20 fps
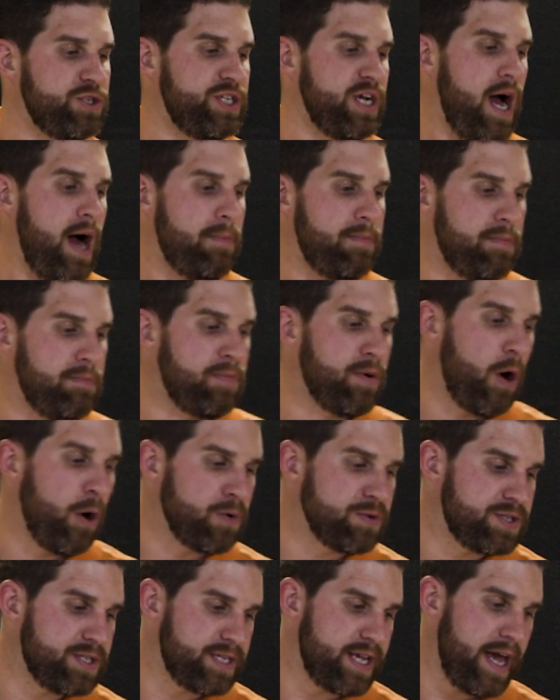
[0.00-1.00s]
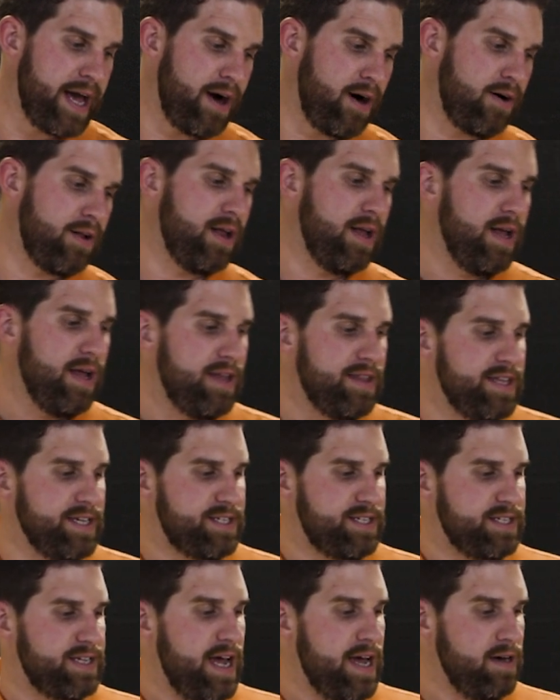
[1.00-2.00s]
Shop bow scale.
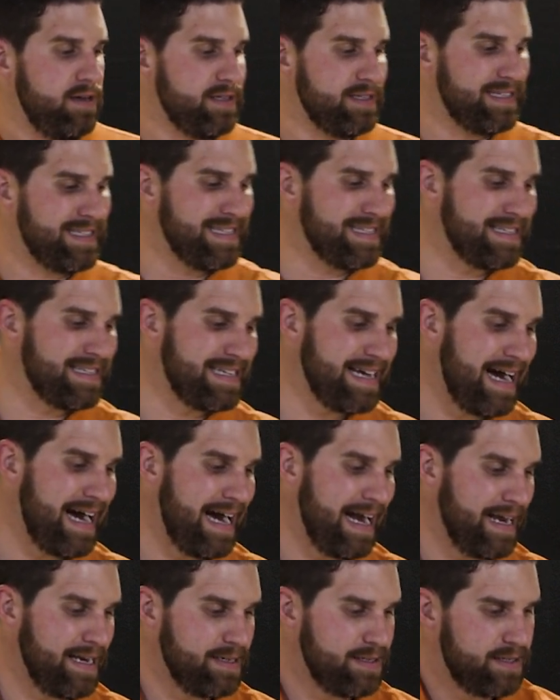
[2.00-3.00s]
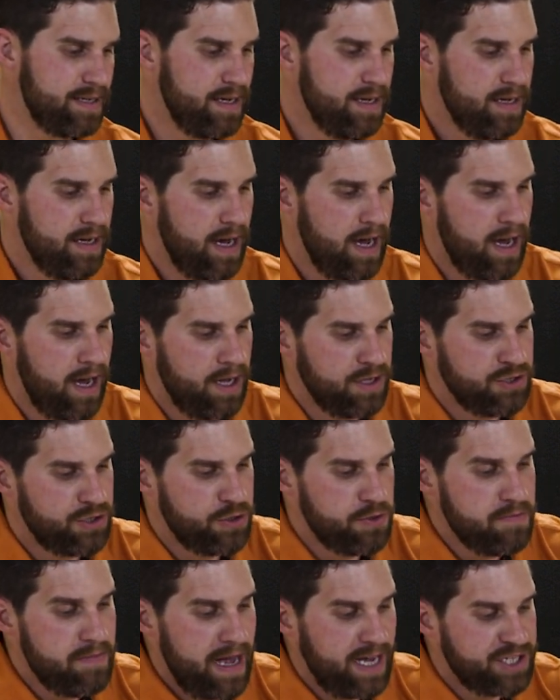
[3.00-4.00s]
This scale is designed
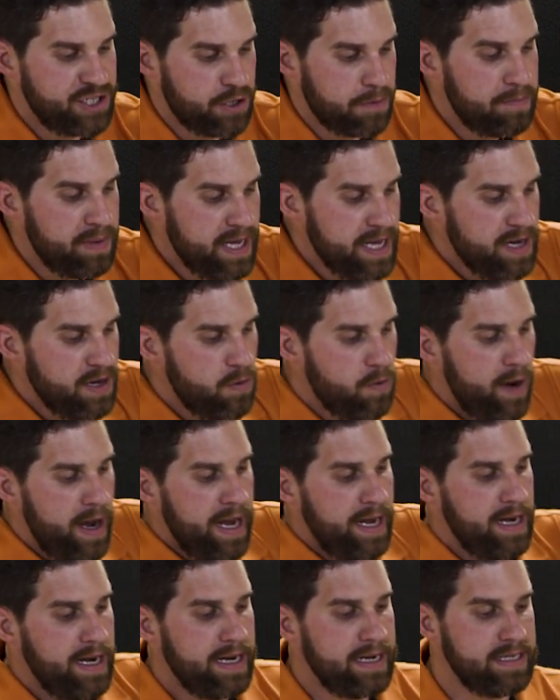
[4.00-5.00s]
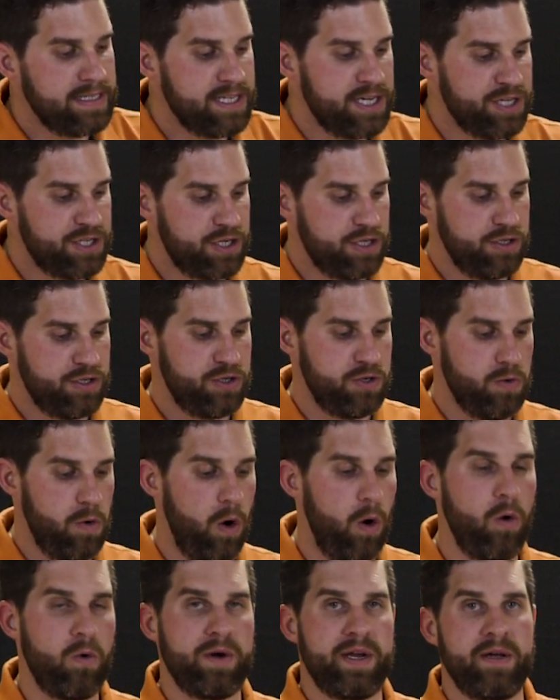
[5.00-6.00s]
to measure peak weight in addition to
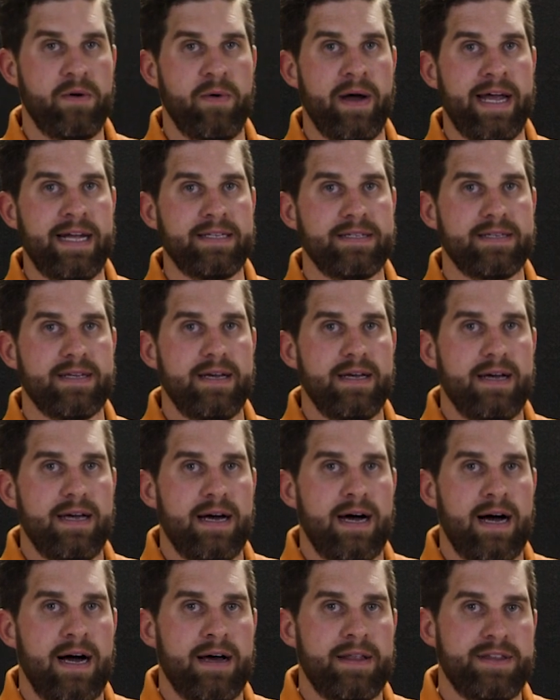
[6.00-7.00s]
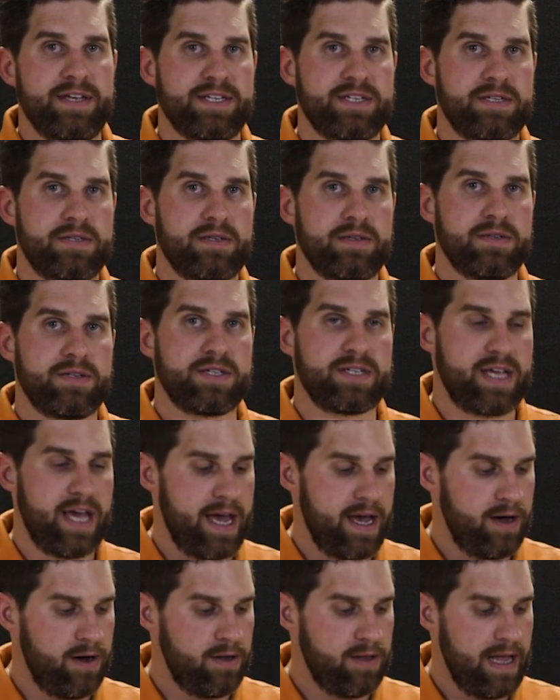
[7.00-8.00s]
holding weight. This
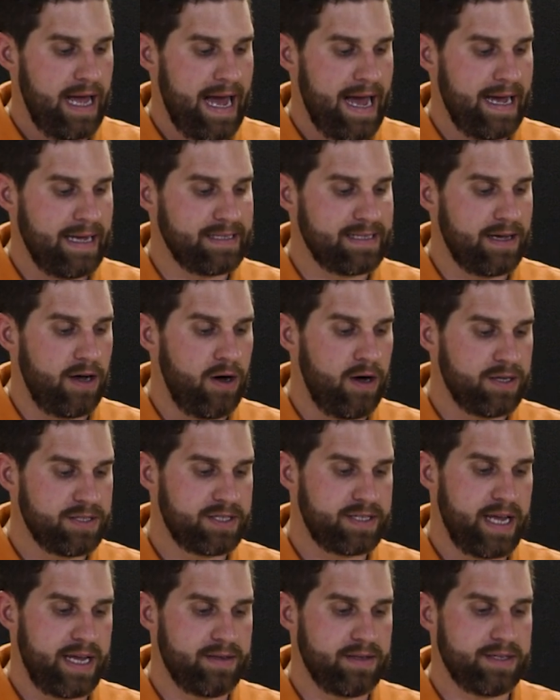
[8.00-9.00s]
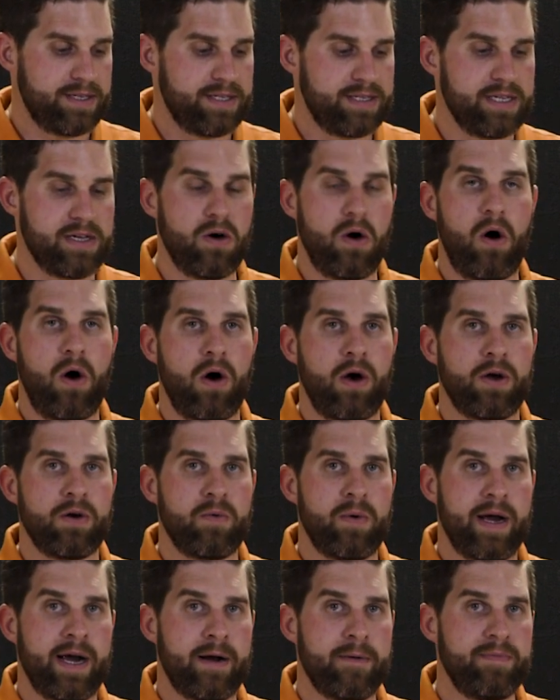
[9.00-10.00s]
scale has all stainless steel
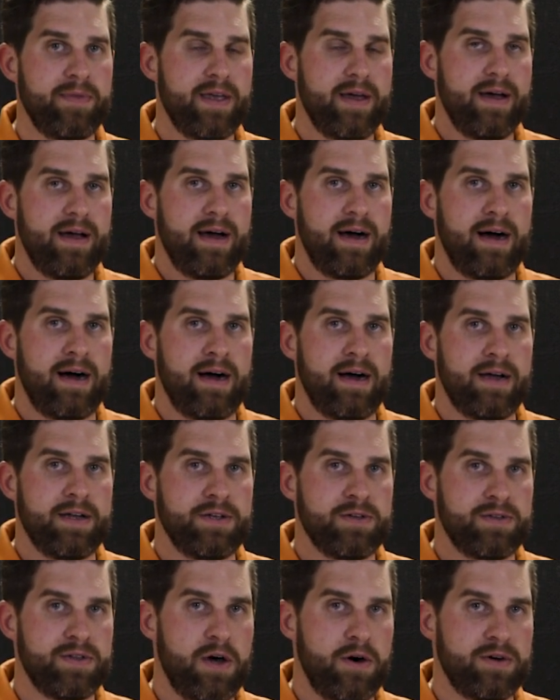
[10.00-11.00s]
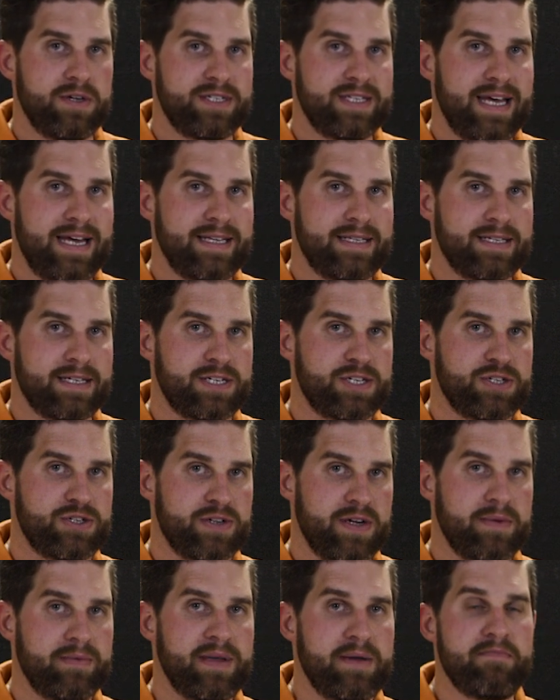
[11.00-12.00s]
hardware. You'll notice that it's
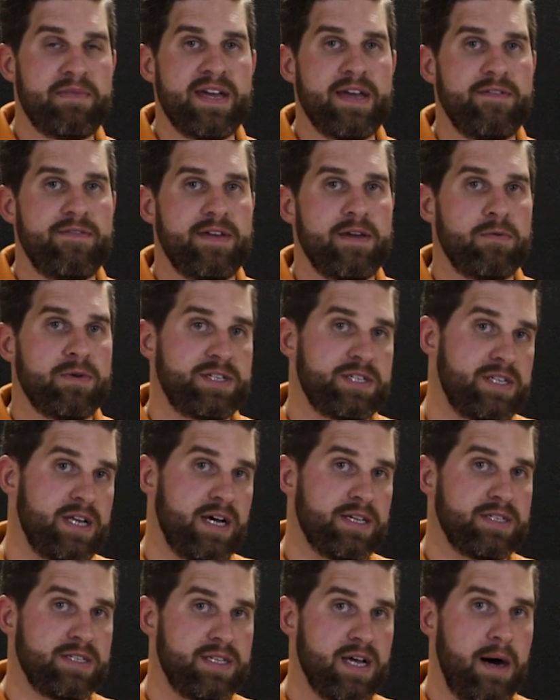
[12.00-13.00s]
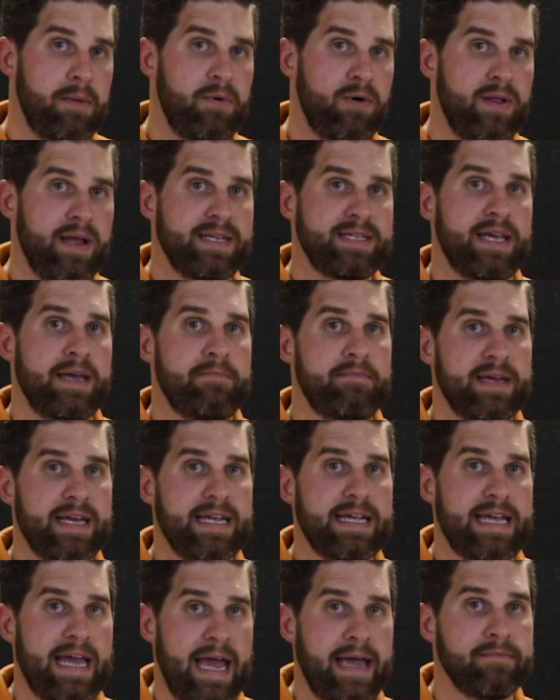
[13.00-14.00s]
extremely beefy, which does double as a
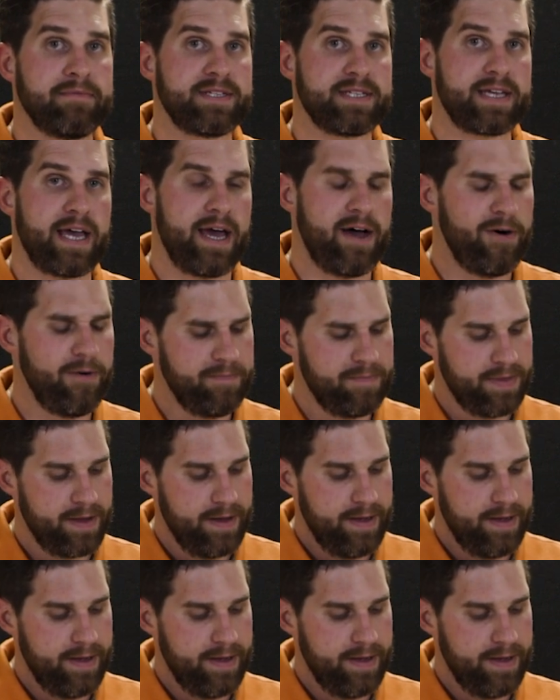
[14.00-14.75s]
big game scale.